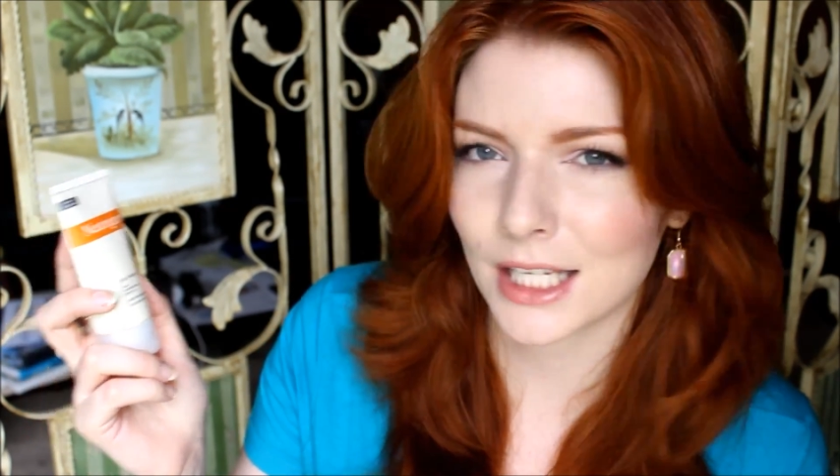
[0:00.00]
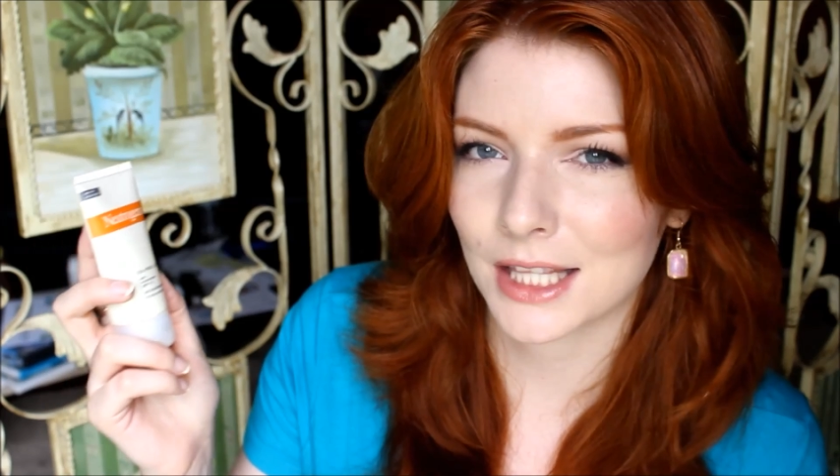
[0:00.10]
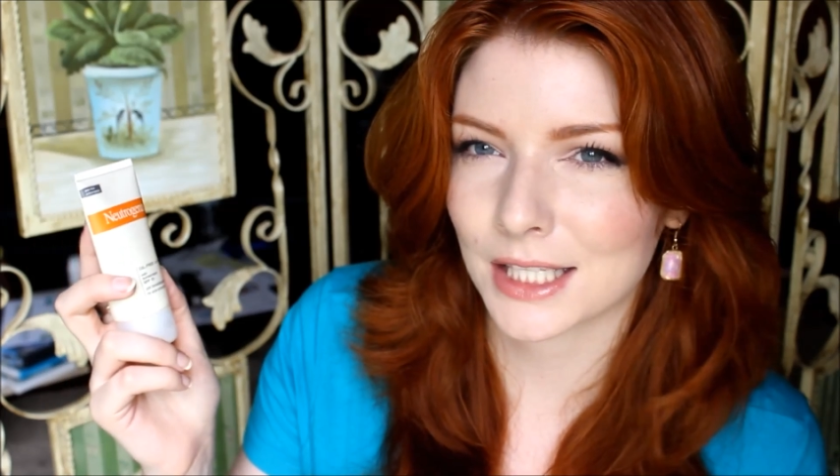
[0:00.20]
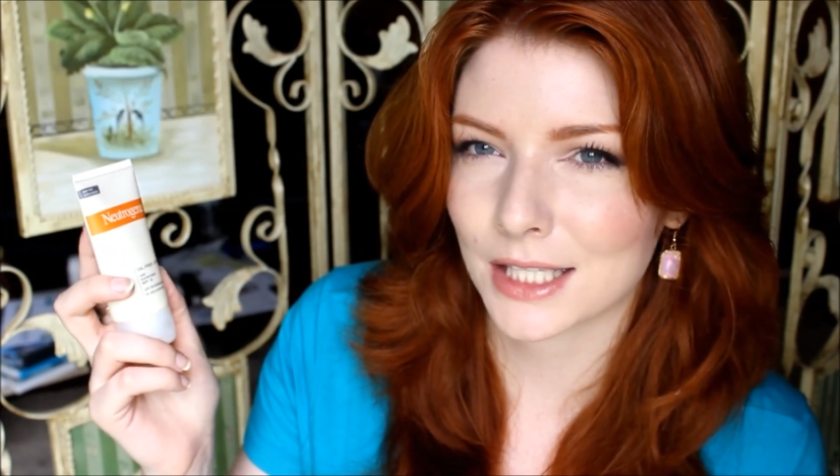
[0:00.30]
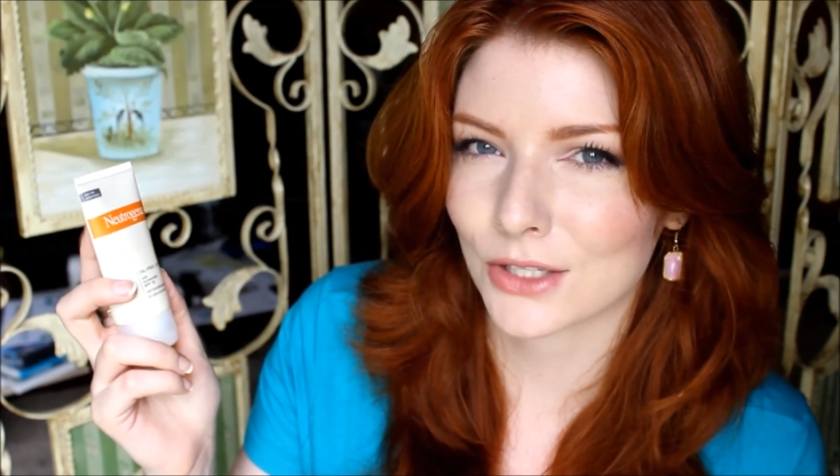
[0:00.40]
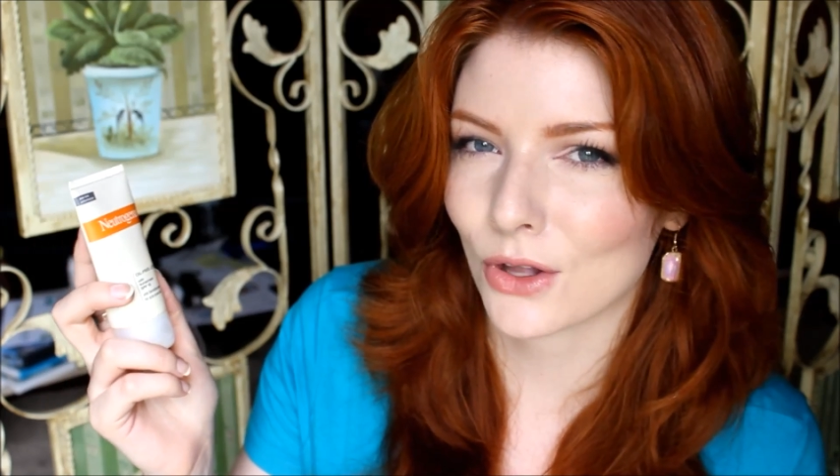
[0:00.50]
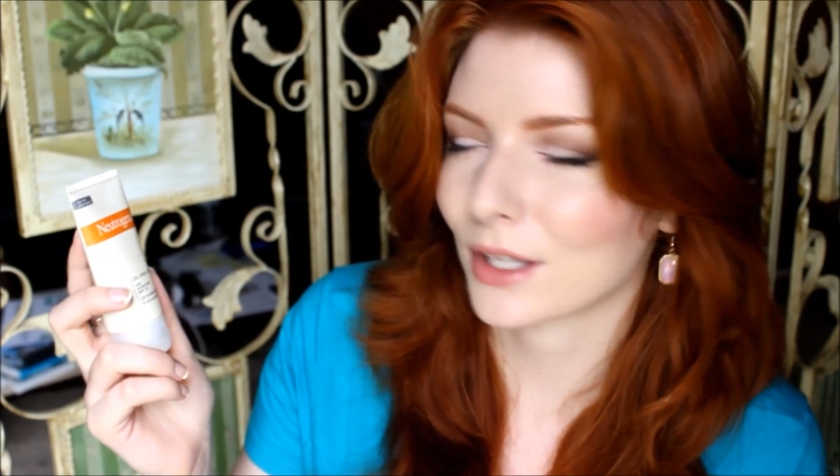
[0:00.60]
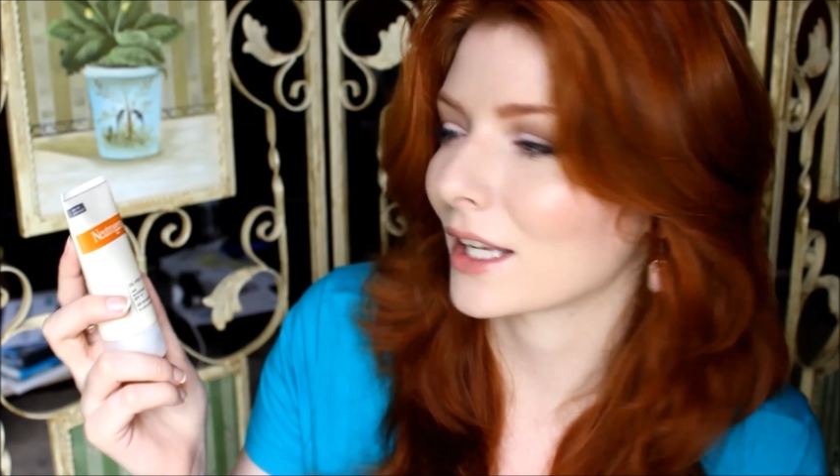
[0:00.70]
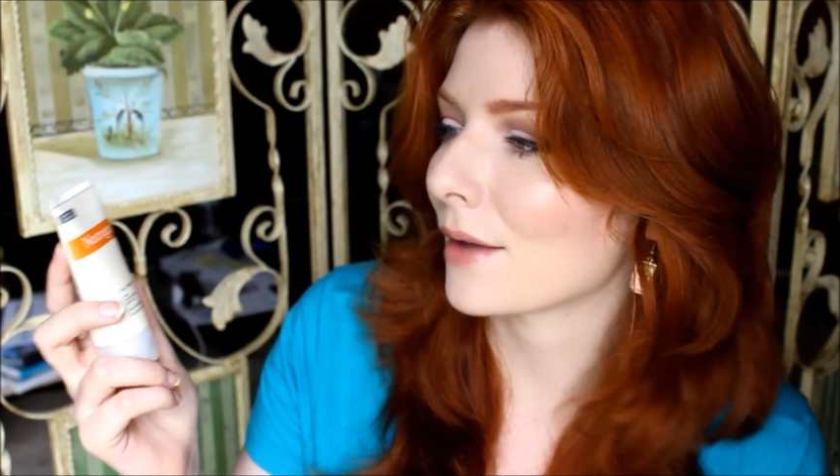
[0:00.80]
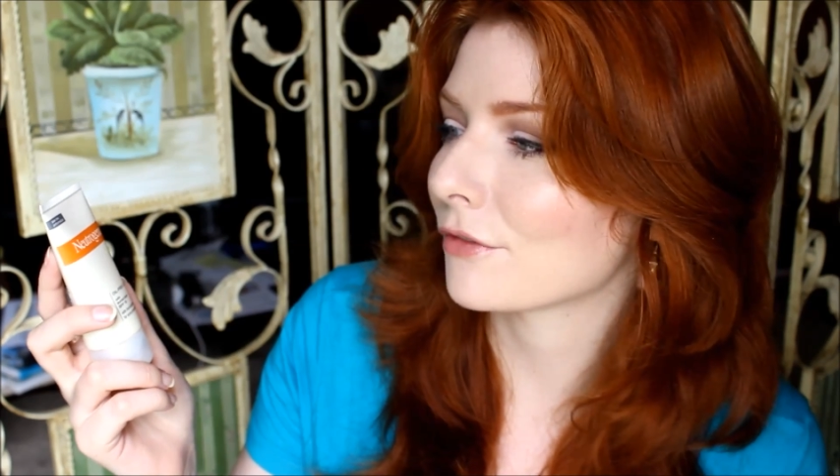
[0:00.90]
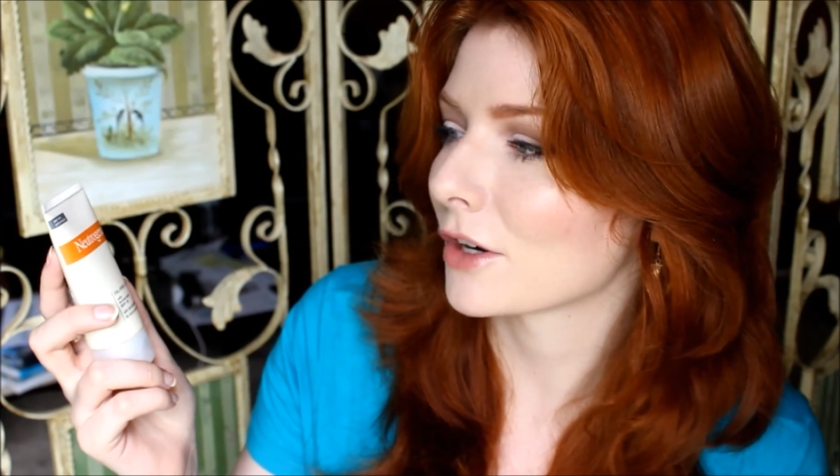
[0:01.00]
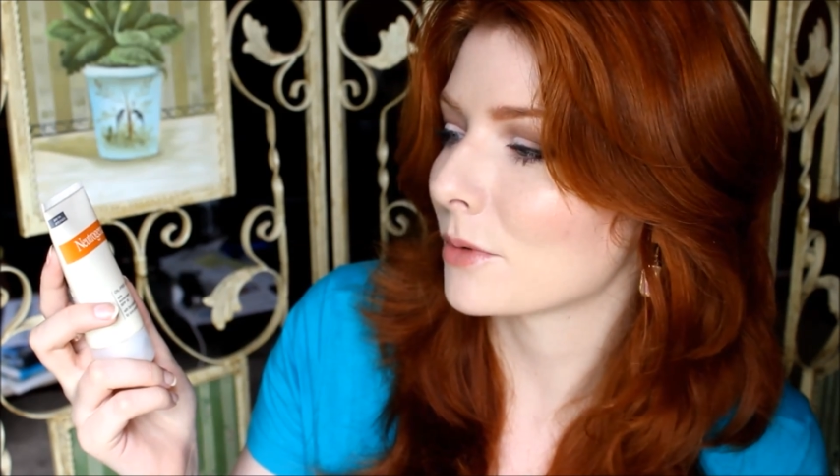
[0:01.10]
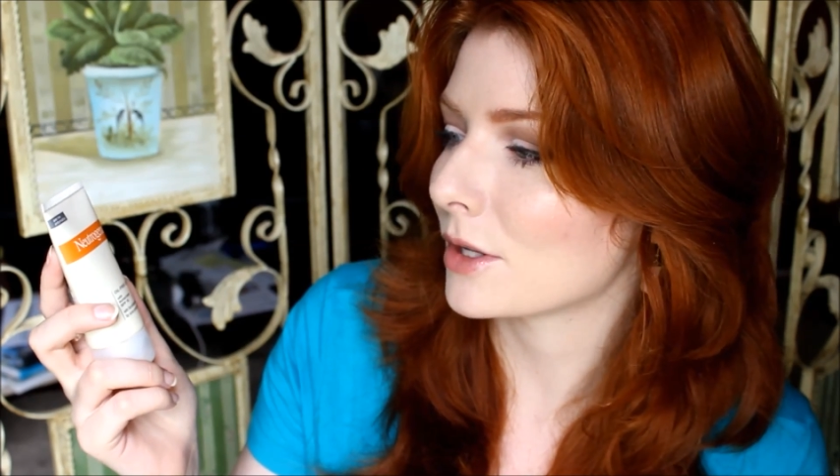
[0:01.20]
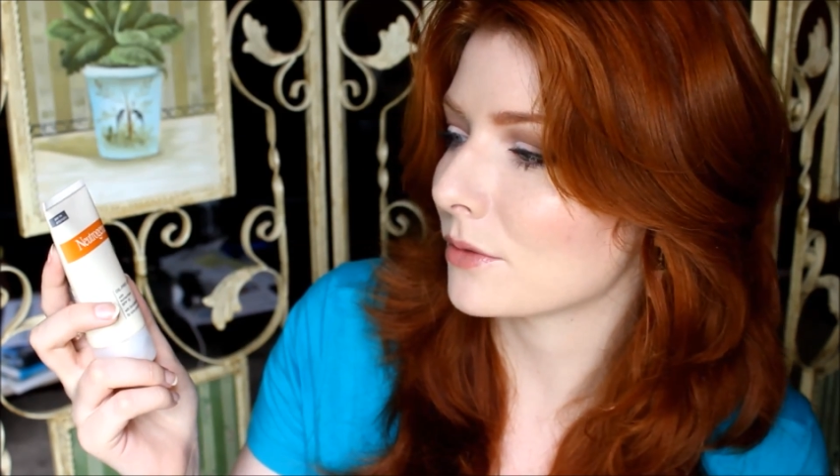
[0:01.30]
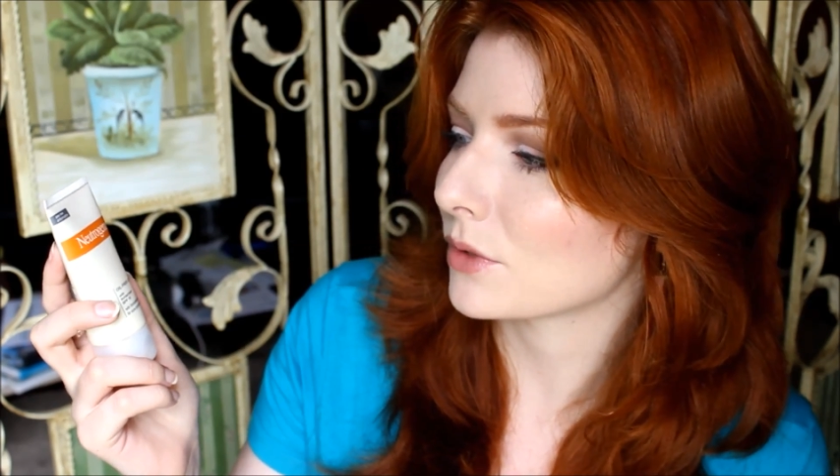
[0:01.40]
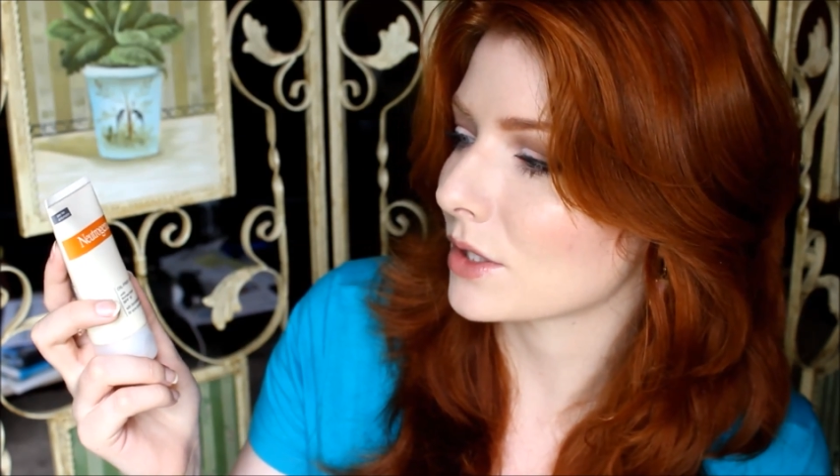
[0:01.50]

and this is all I kept from it.